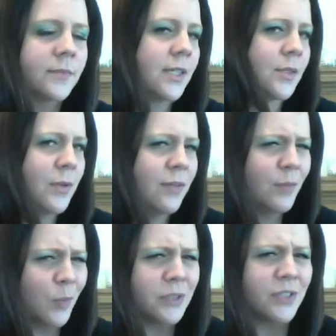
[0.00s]
it's one of
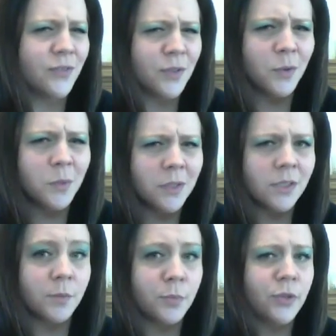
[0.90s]
the more difficult
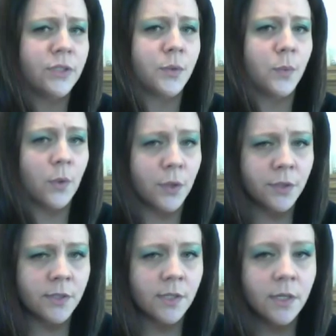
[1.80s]
ones to put into
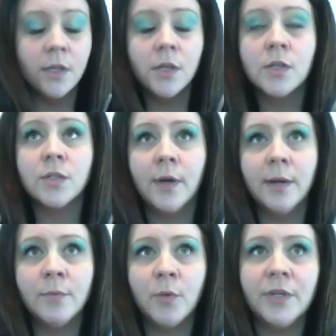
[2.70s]
words. So
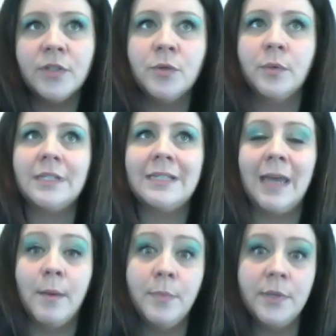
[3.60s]
I'm going to
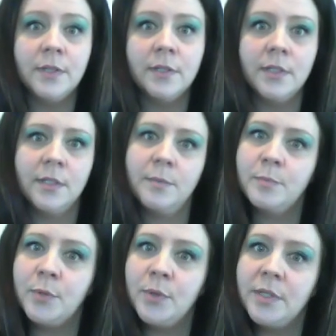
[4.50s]
attempt to
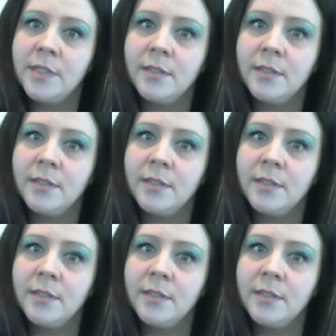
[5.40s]
put